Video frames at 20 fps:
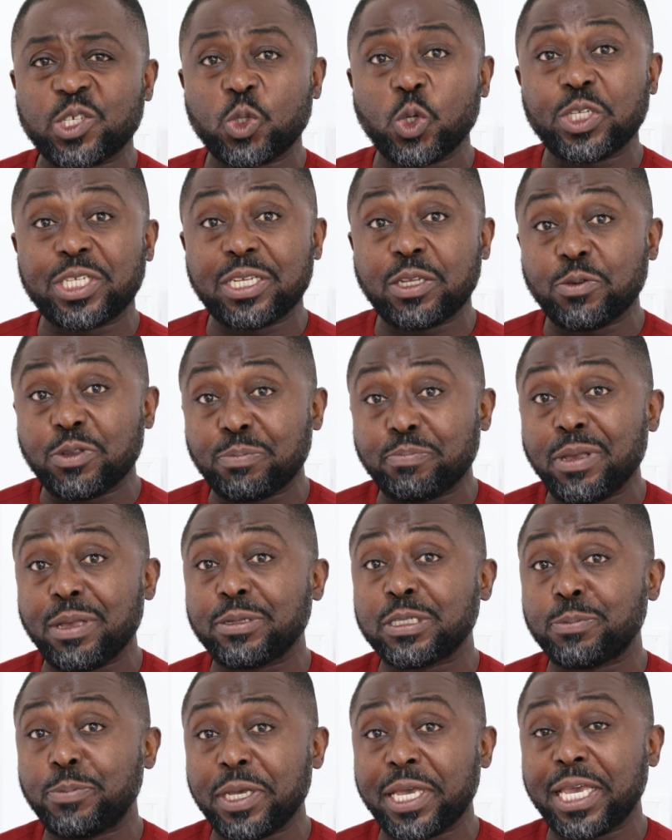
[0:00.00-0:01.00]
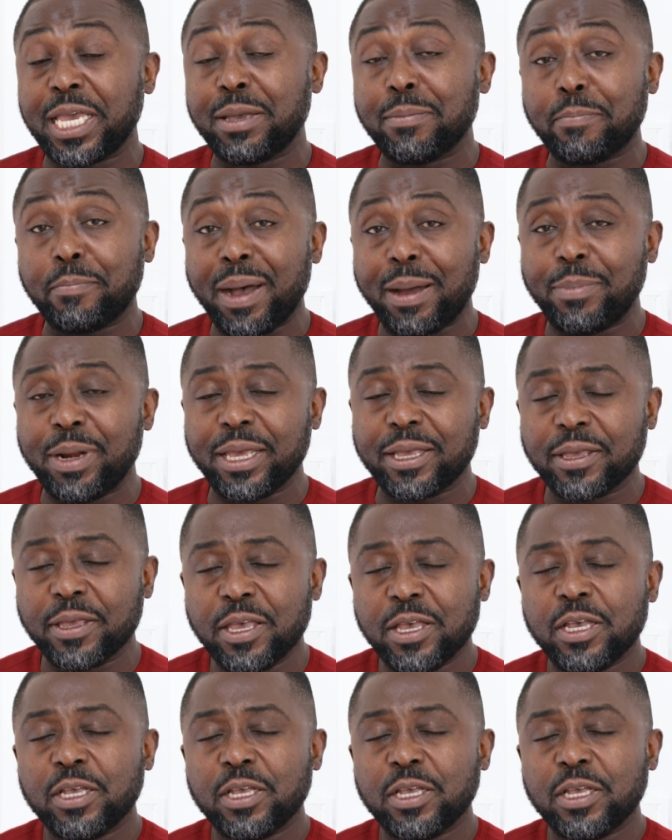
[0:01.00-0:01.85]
associated with speaking in public.